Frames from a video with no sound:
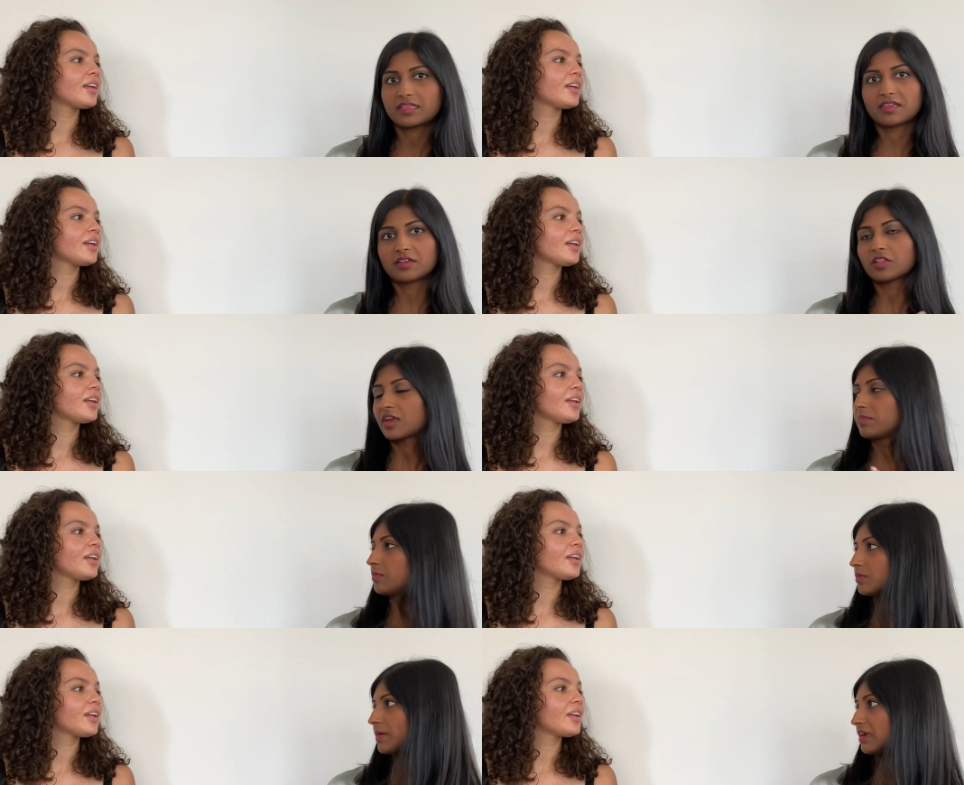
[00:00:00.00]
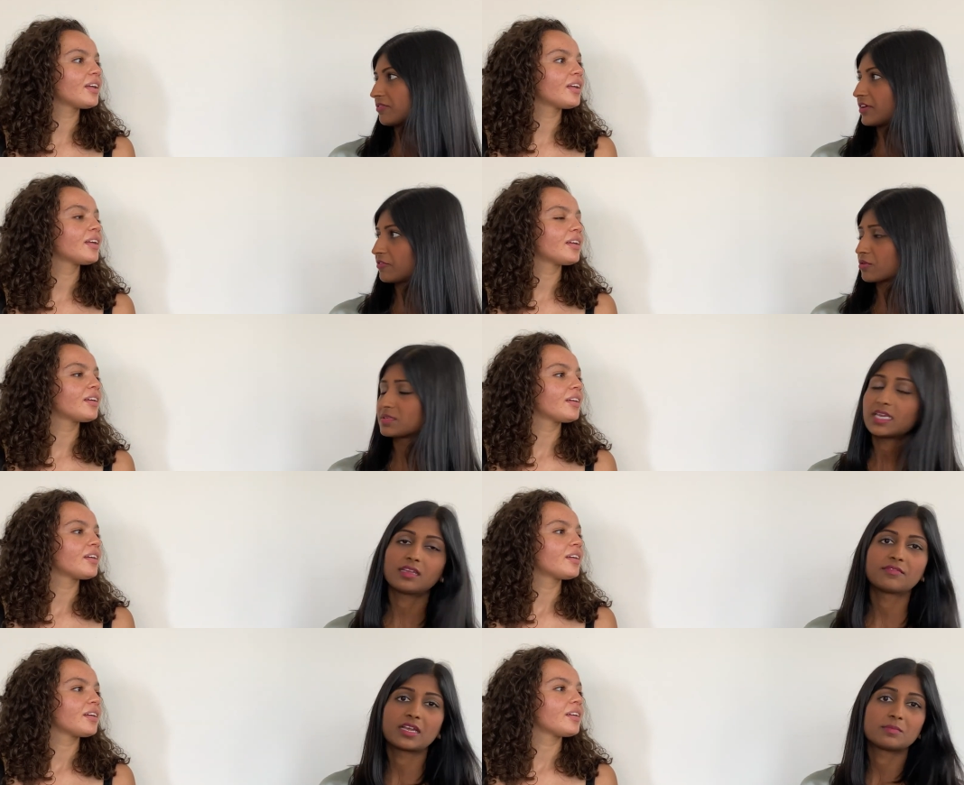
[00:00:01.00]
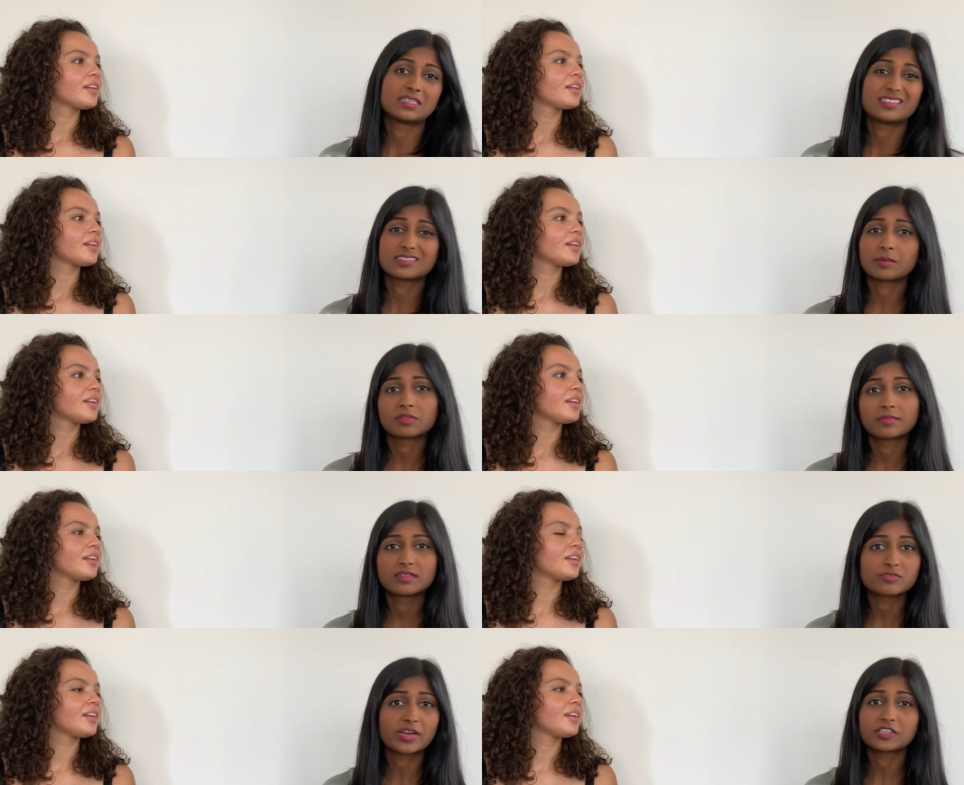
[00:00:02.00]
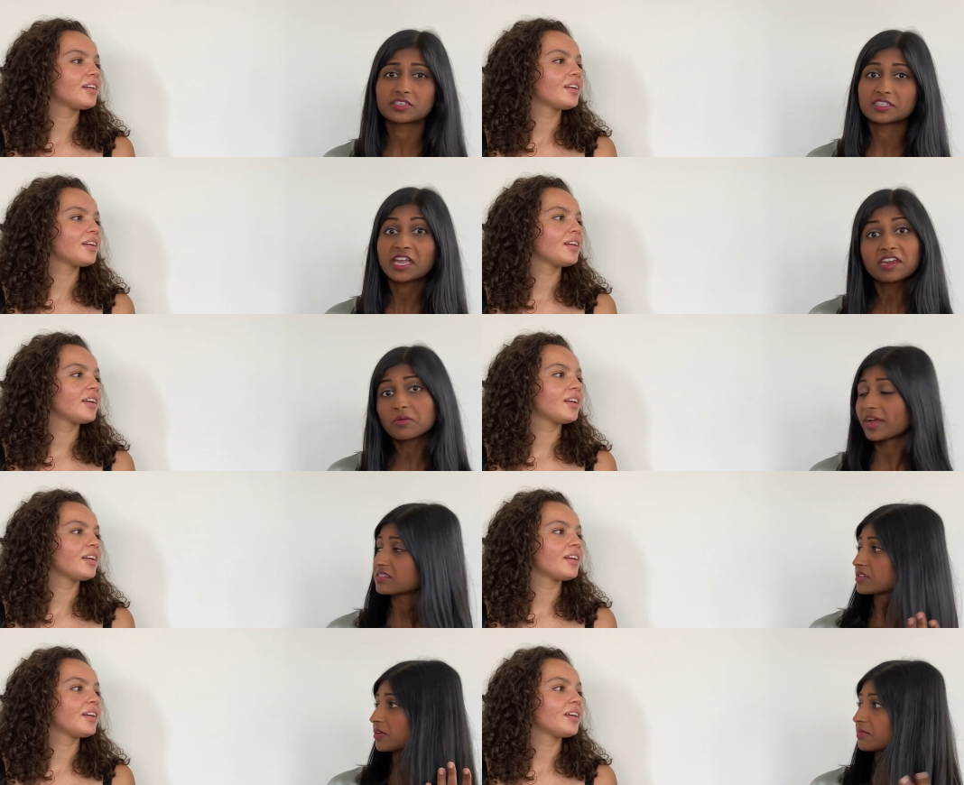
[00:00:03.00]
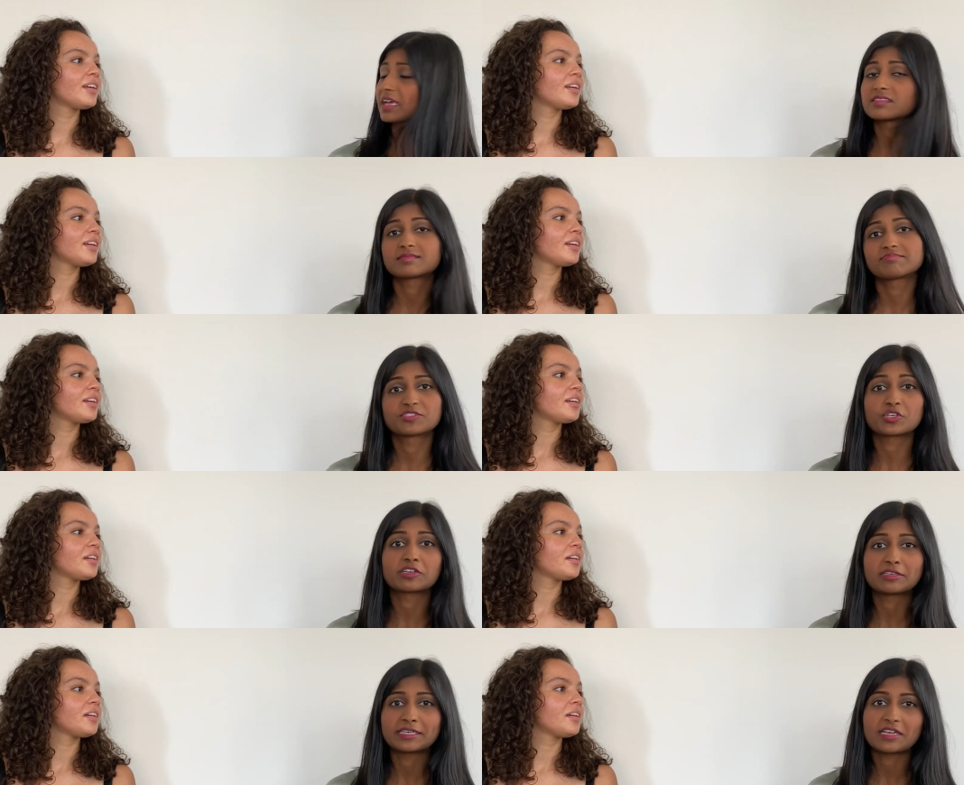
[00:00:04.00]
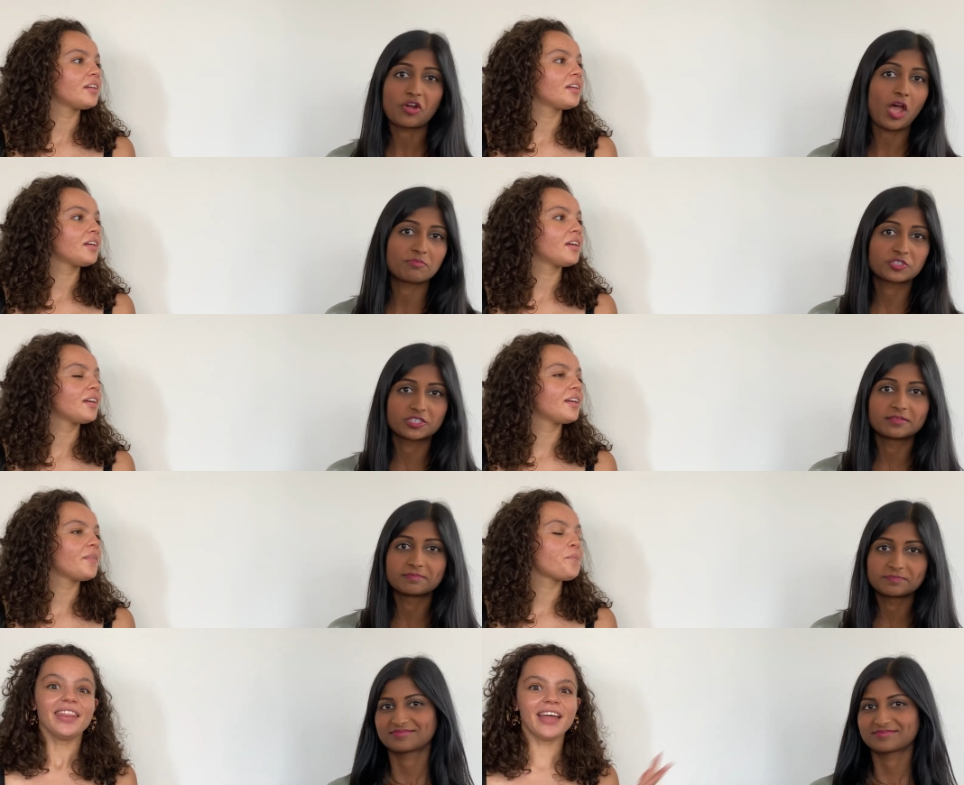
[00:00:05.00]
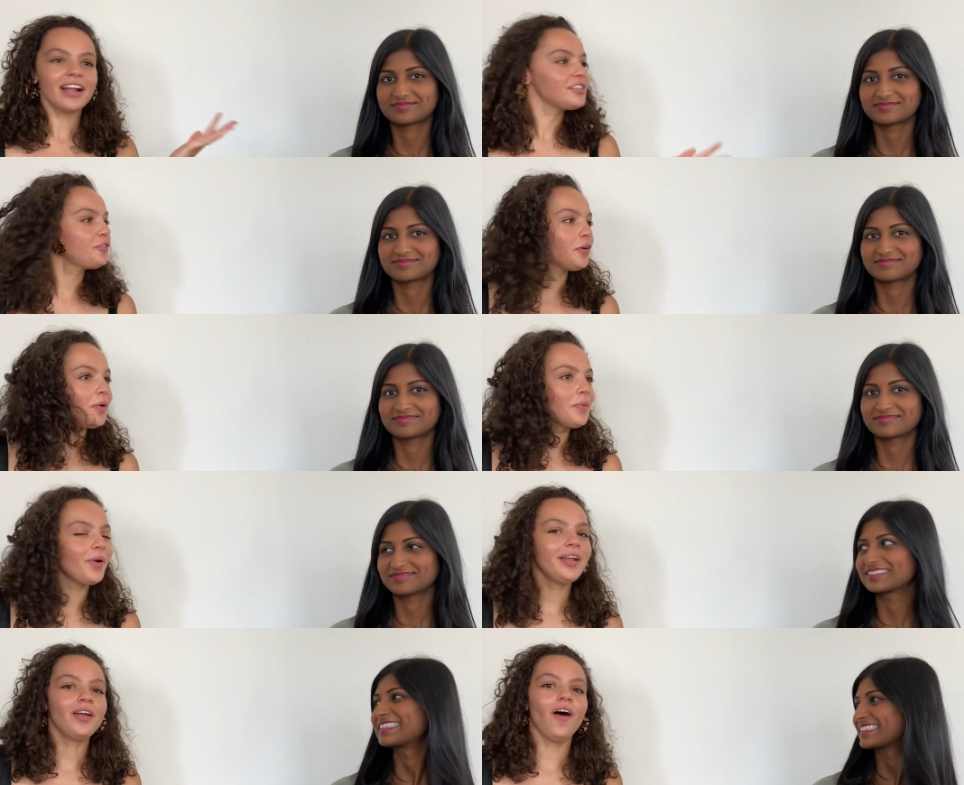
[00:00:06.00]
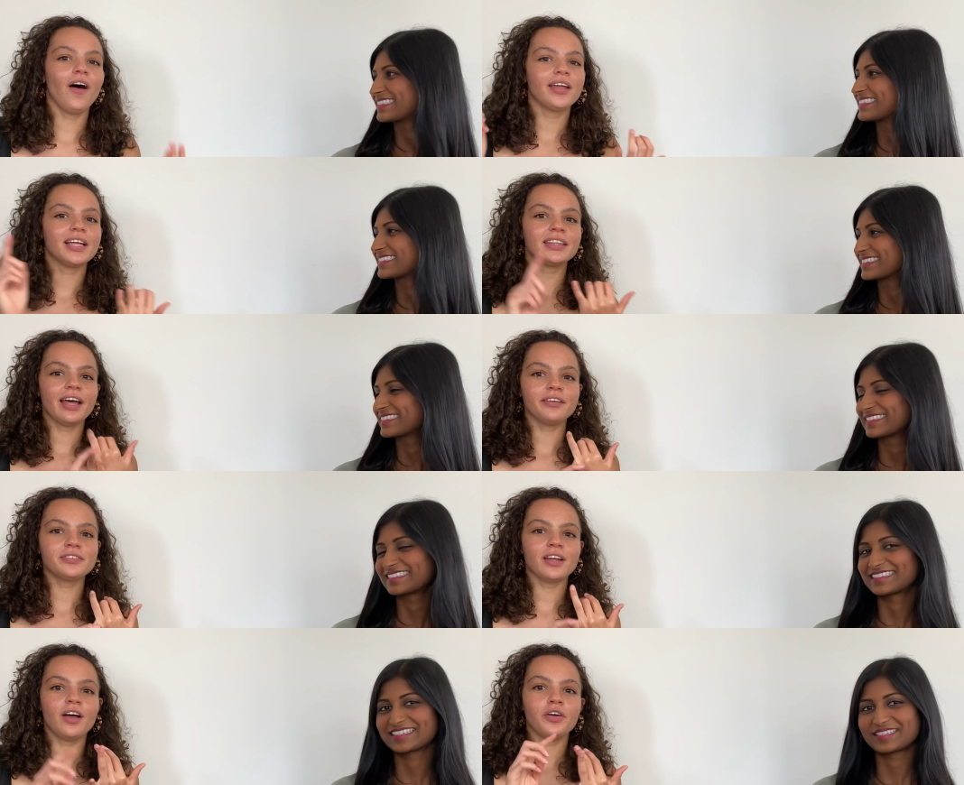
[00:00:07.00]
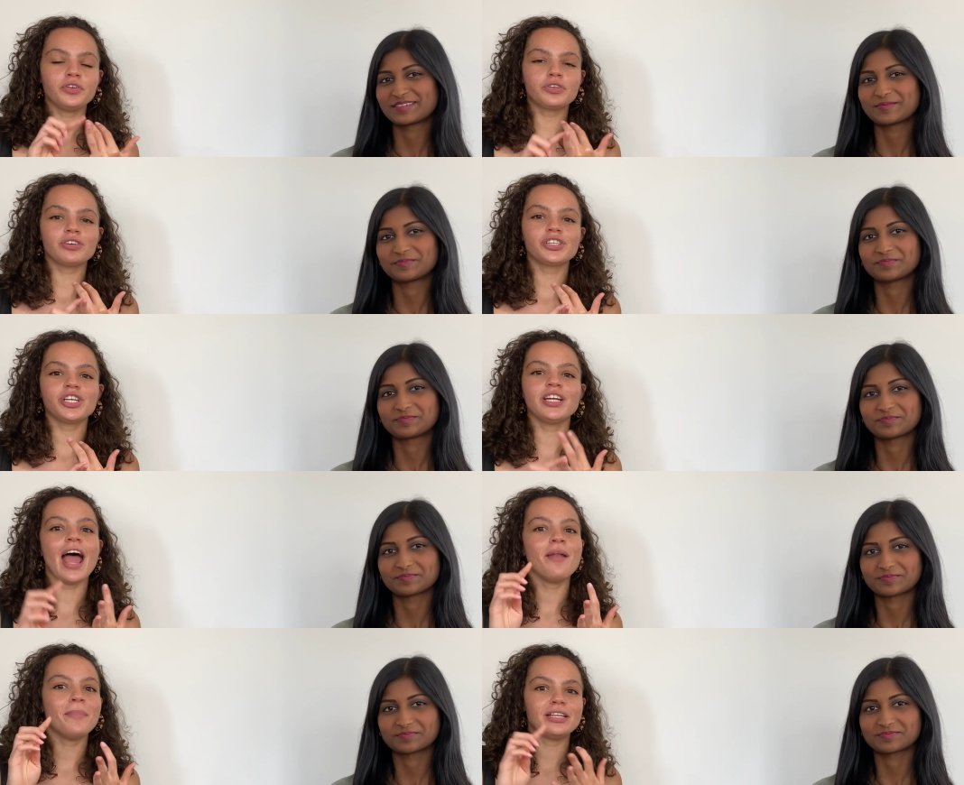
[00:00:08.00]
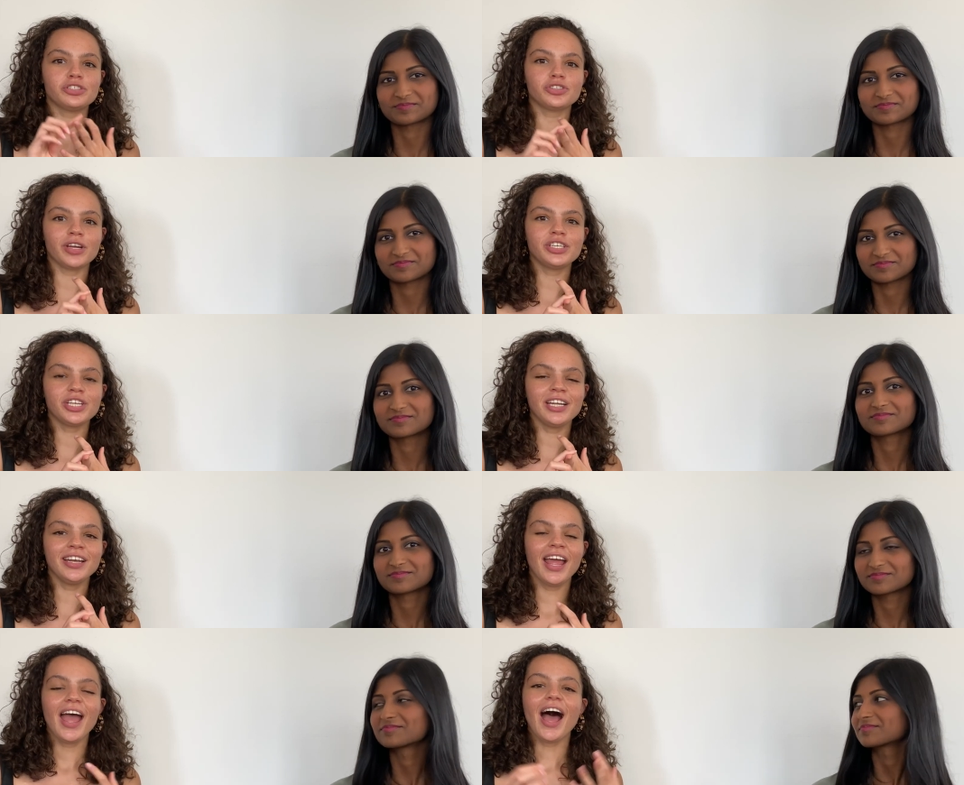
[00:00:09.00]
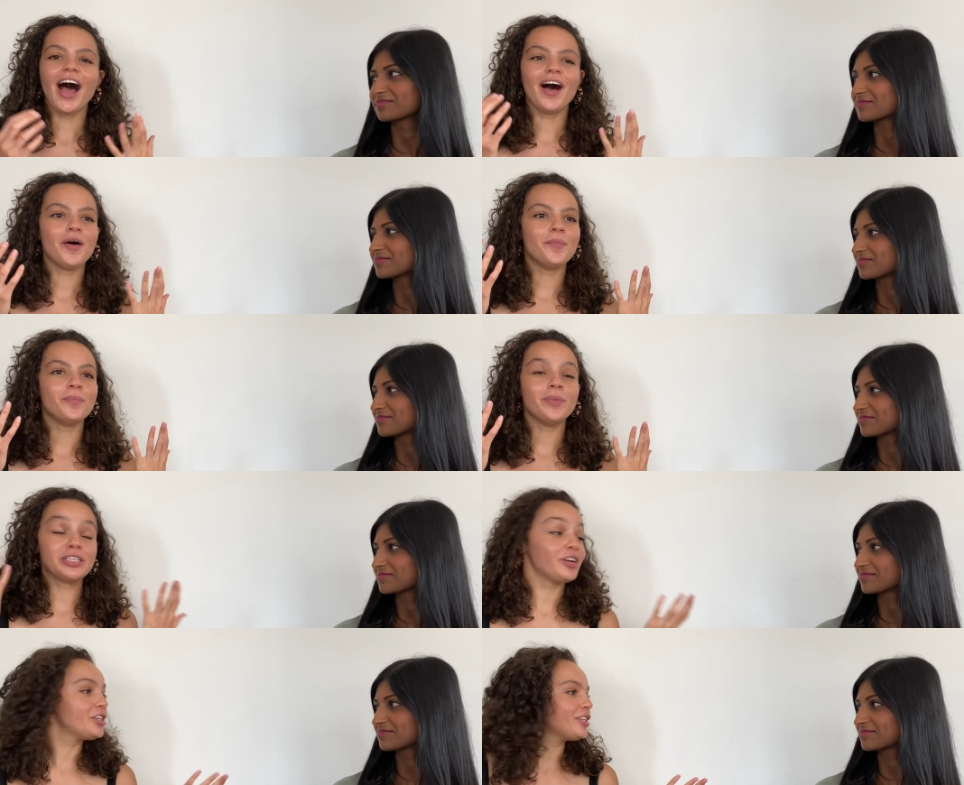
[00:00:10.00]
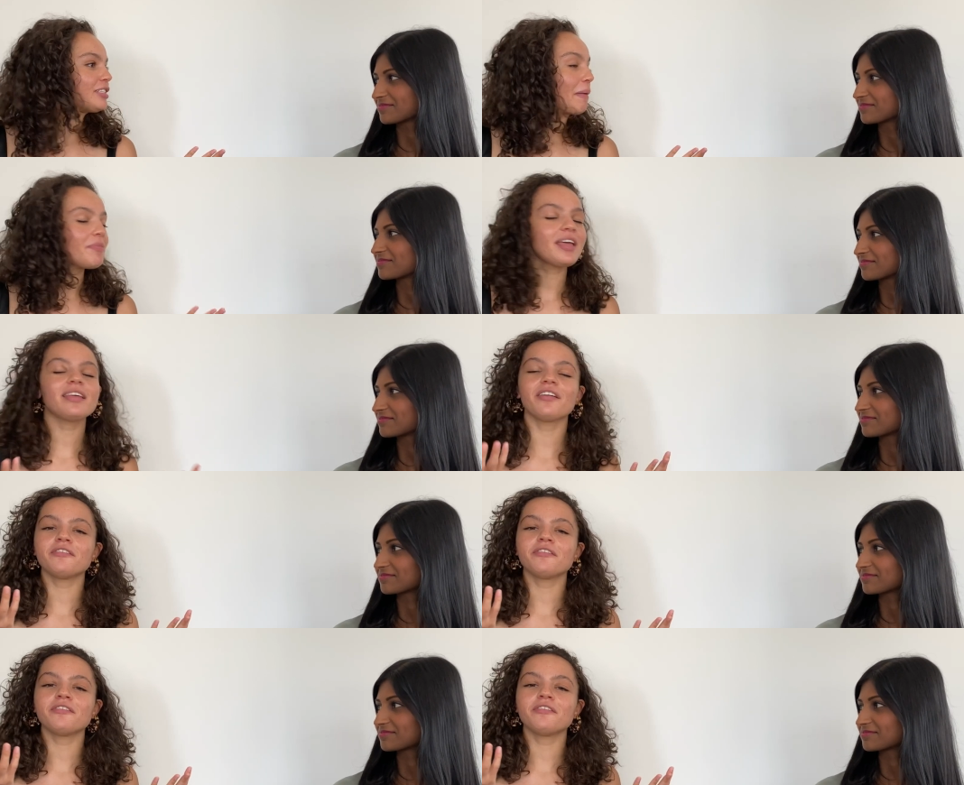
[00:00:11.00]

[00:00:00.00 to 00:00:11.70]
Speaker 1: I think a lot of people benefit from taking vitamin D supplements regularly anyway, so that's certainly an option.
Speaker 2: That's the 411 on lifestyle, nutrition, and menstruation. Um, menstruation is something that